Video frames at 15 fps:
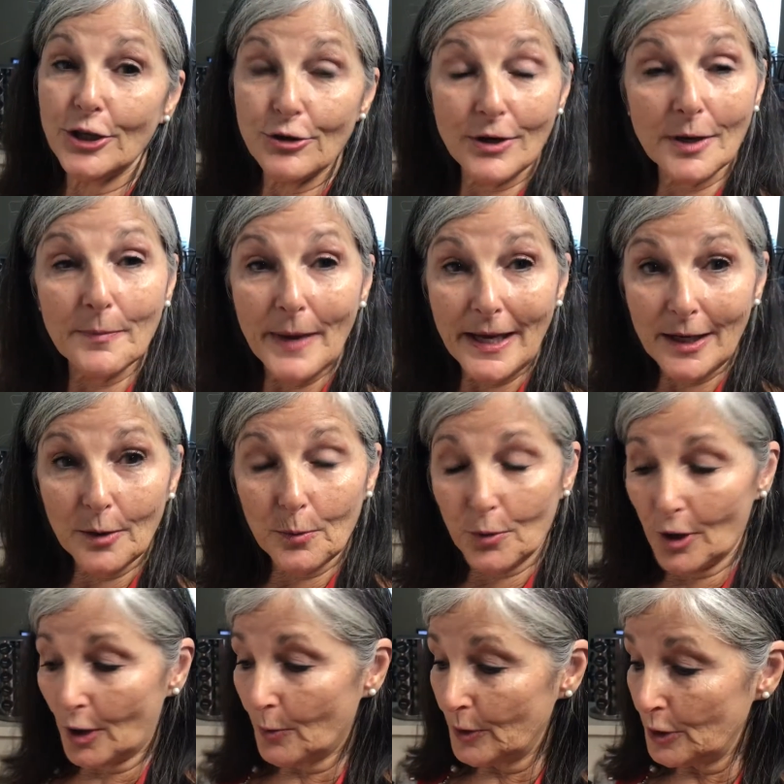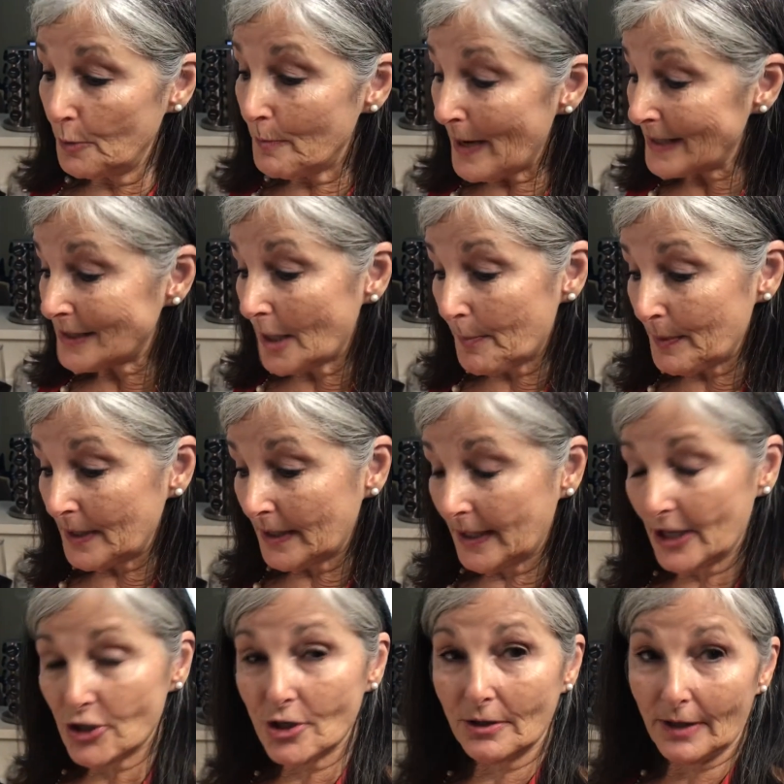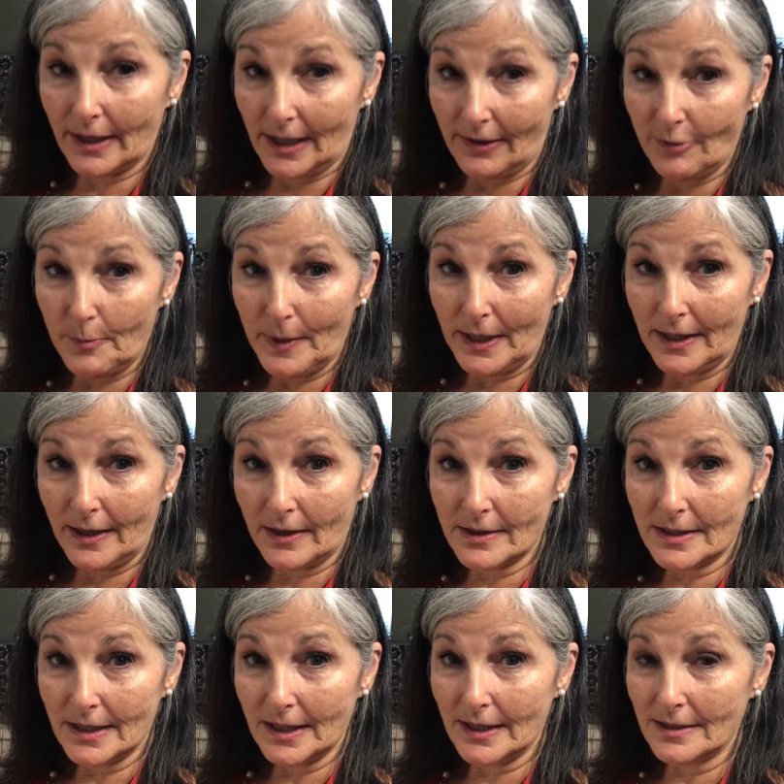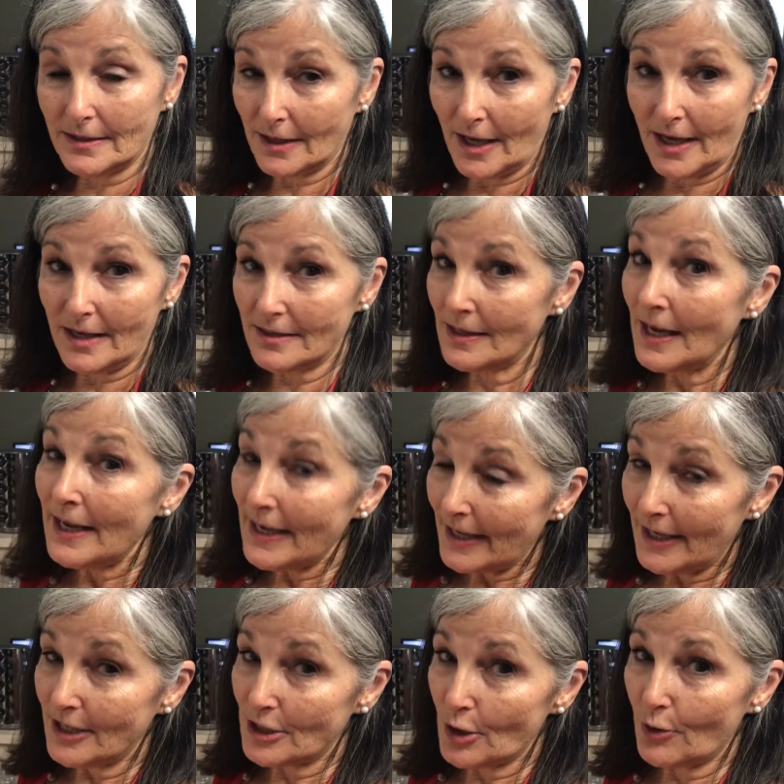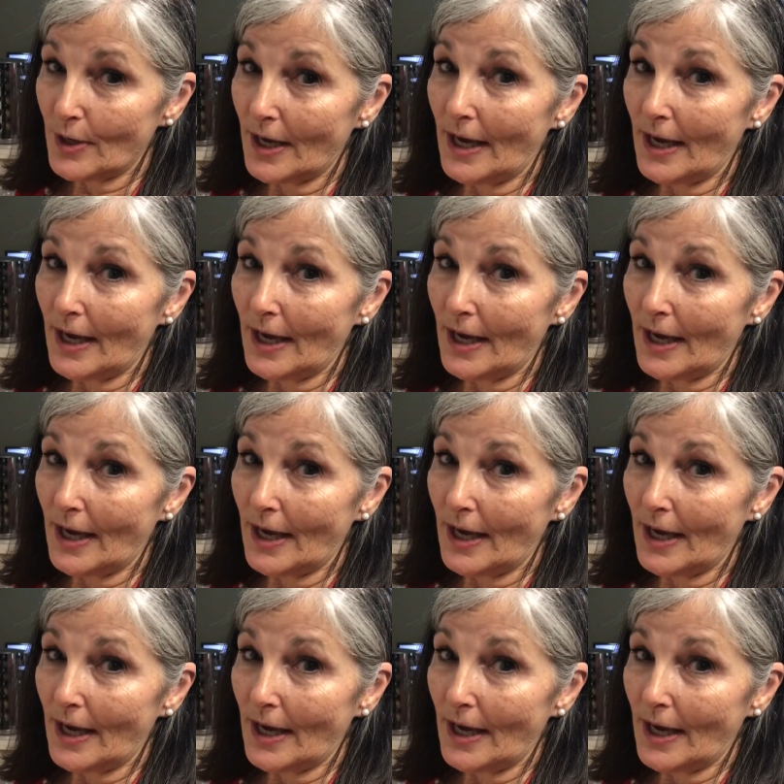you can make it work. When you mess up in the kitchen like everybody else does, it's okay.